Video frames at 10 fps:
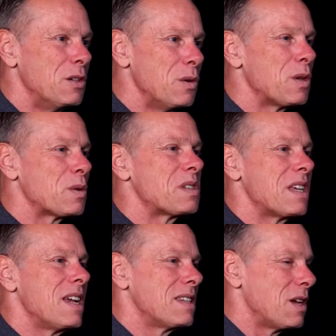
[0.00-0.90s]
Do those
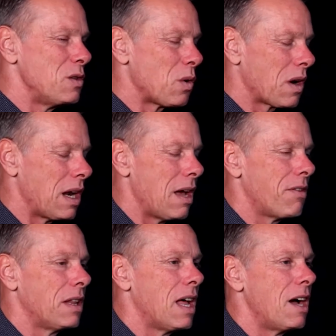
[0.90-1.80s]
things and you're going to
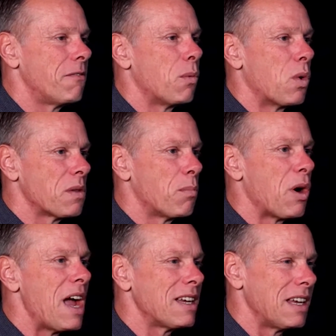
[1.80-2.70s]
have a life worth
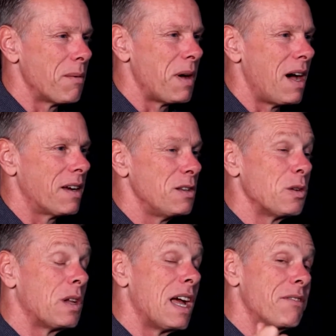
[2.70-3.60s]
bragging about, and
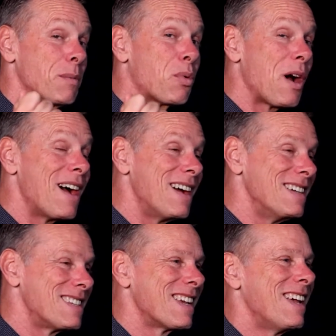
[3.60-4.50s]
you'll have the
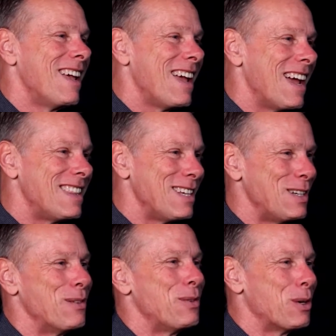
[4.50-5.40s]
prize at the
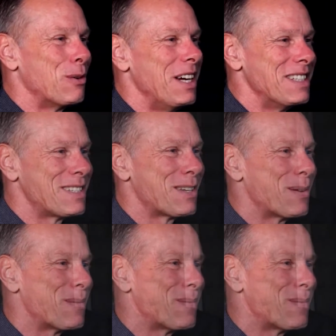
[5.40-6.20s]
end of your race.